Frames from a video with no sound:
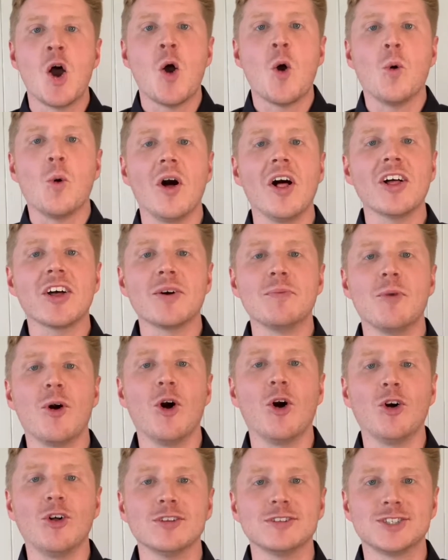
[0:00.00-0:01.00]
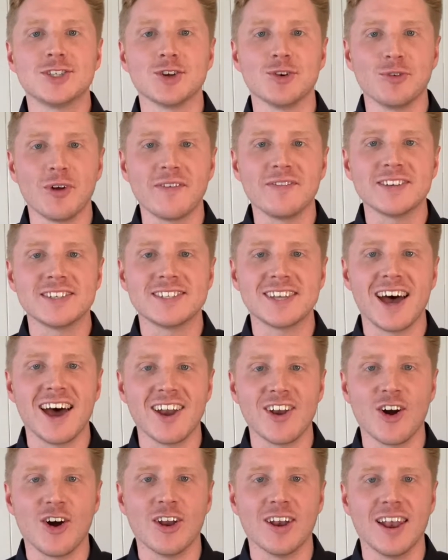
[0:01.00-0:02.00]
Welcome all to Riverside
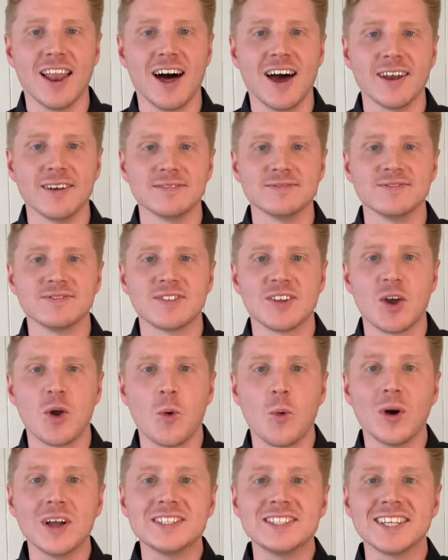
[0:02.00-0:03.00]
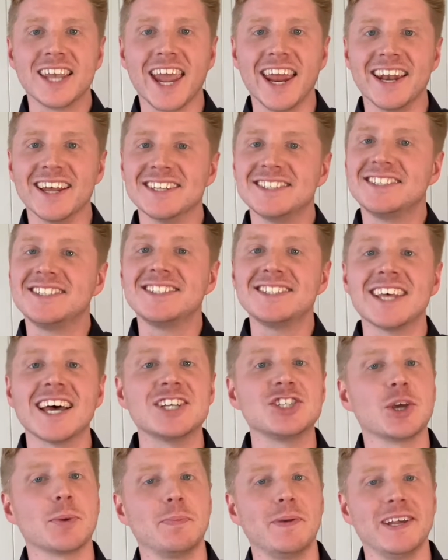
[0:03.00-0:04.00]
Online. Once again, it's
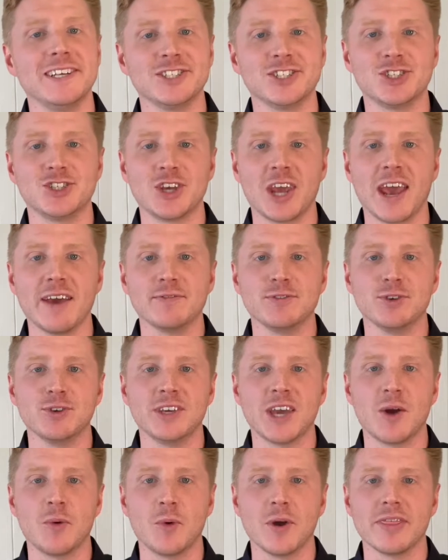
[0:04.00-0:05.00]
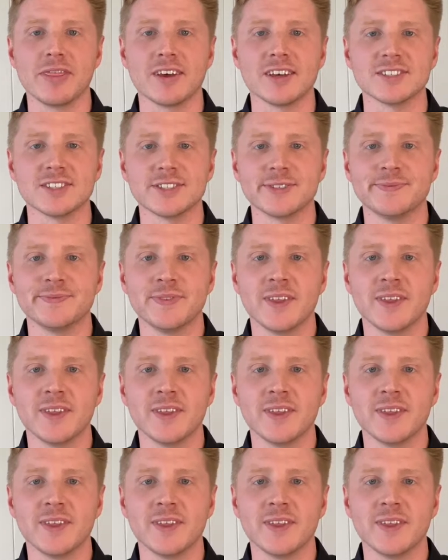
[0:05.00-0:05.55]
such a pleasure to have you here with us.